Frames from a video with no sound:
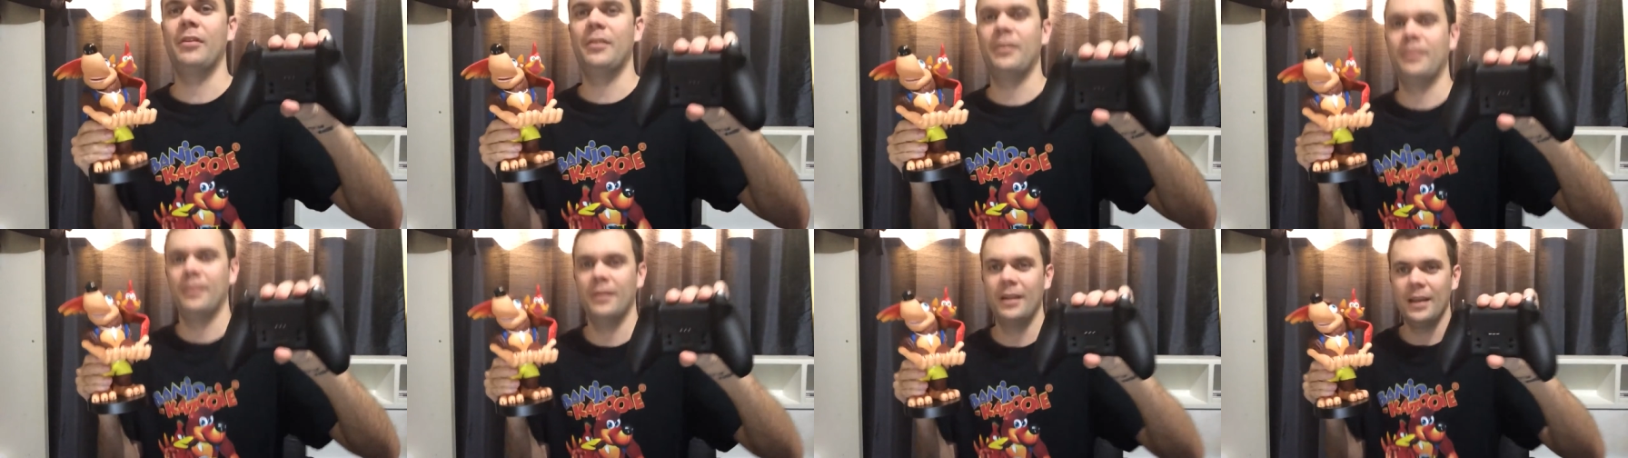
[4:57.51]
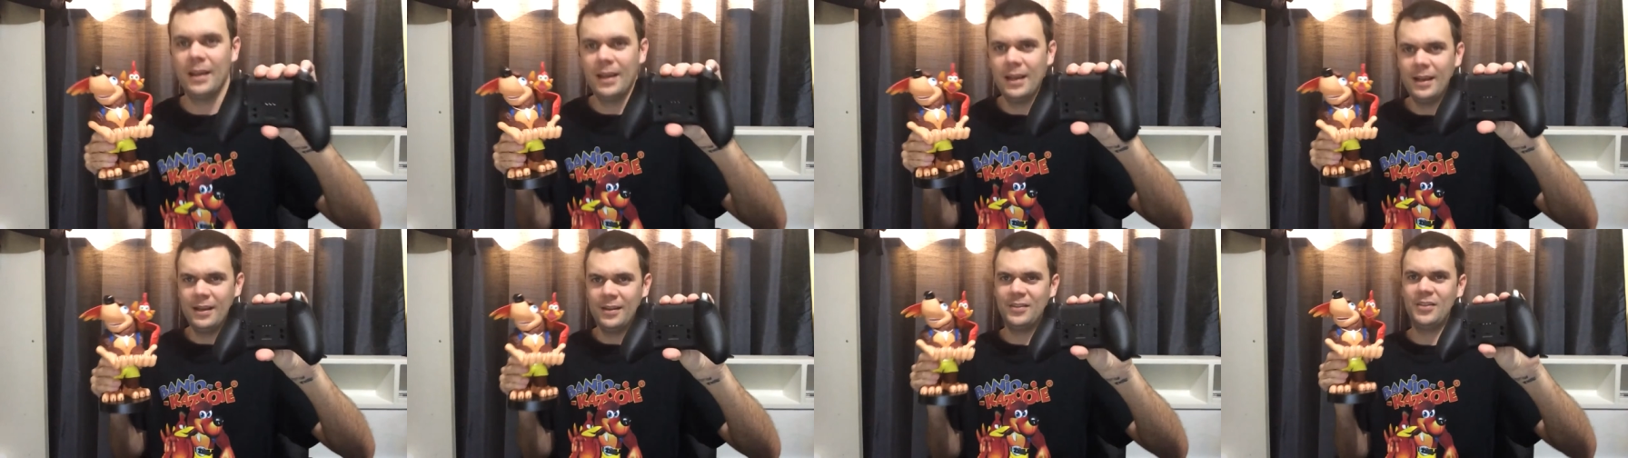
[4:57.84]
and
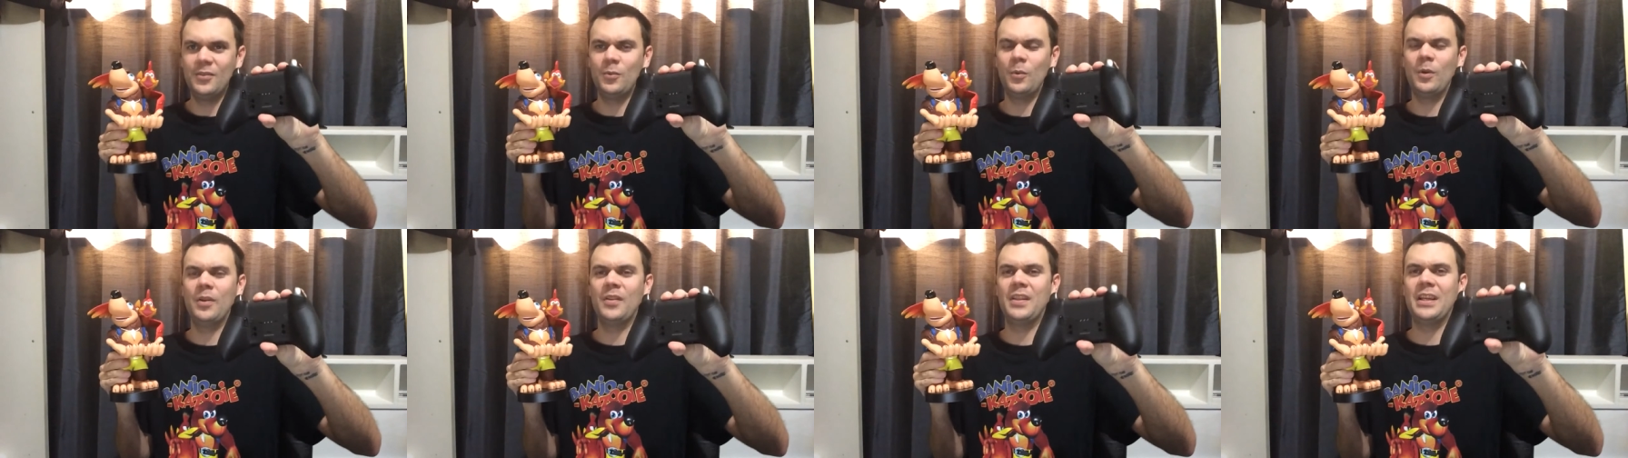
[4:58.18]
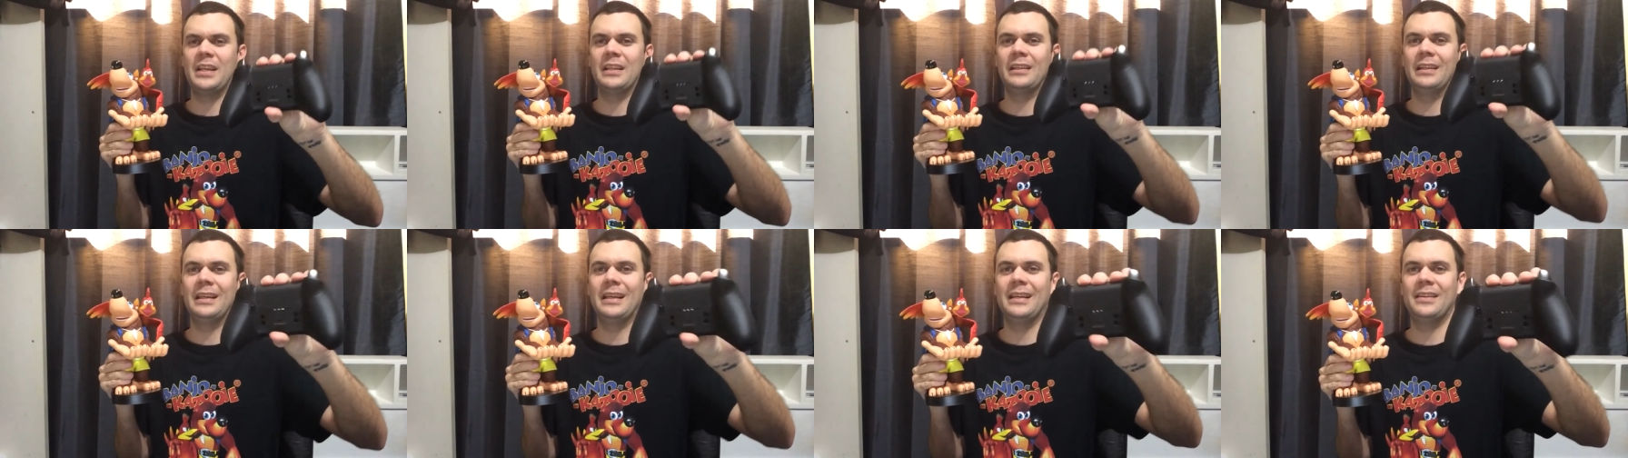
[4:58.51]
this is one of
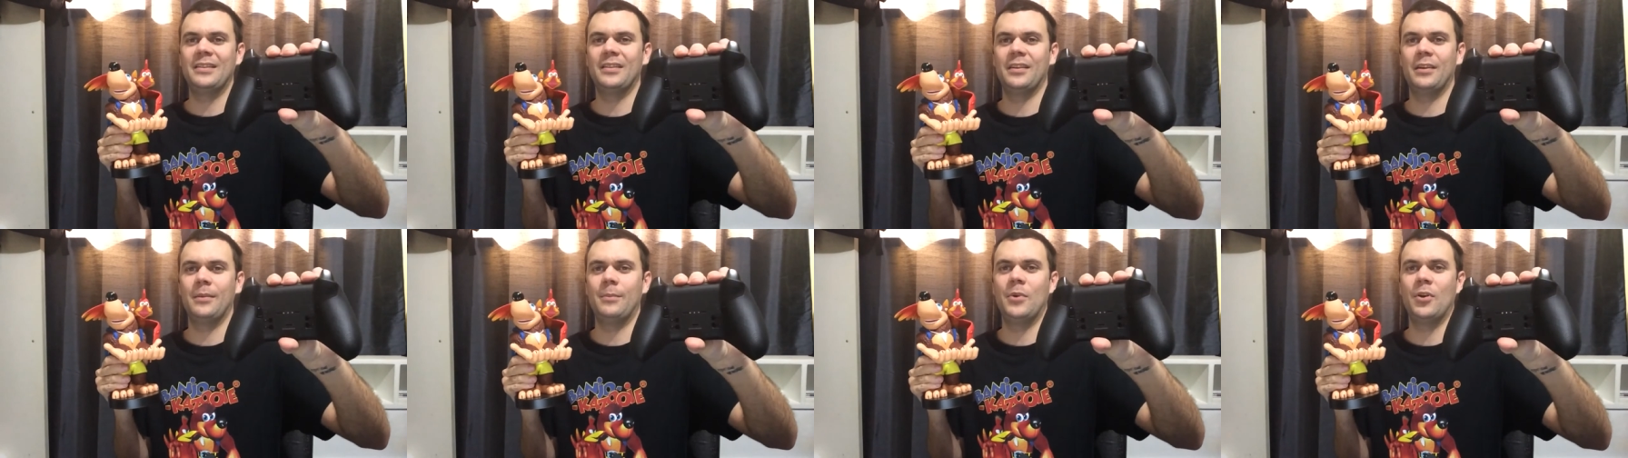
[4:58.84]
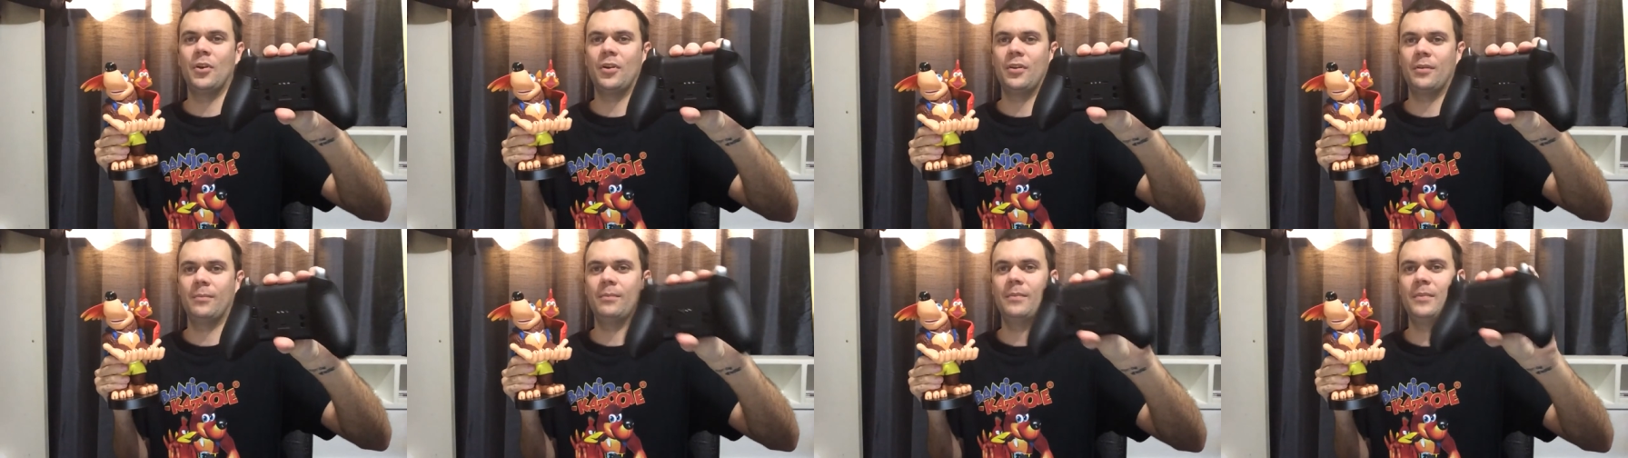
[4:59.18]
the Elites, and I'm
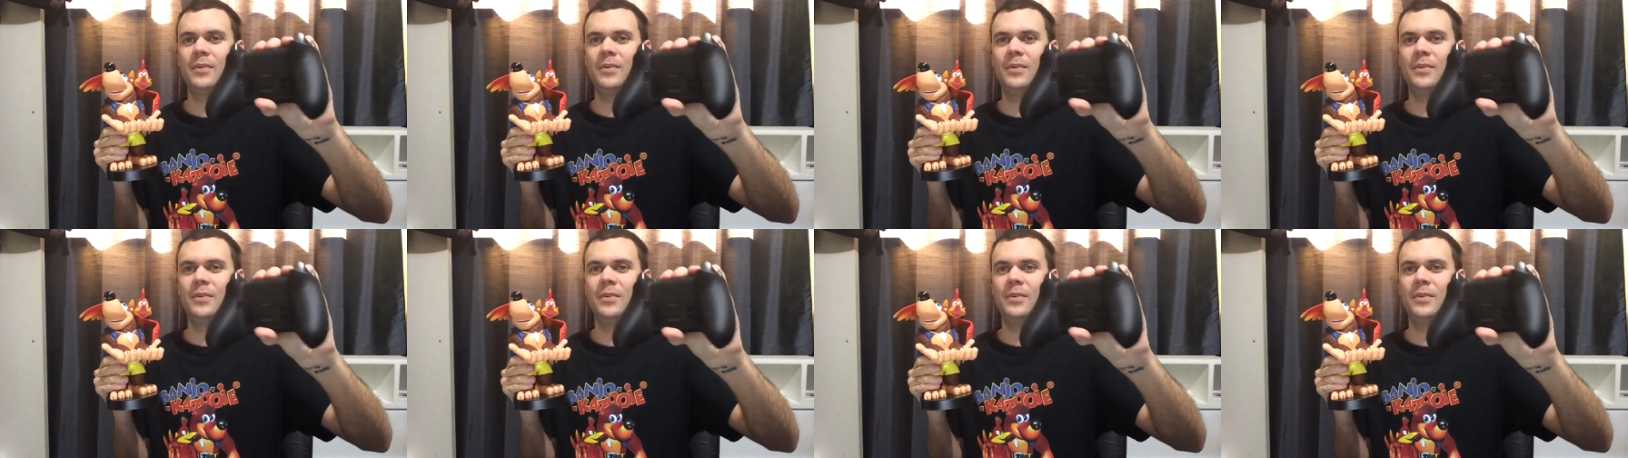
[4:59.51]
not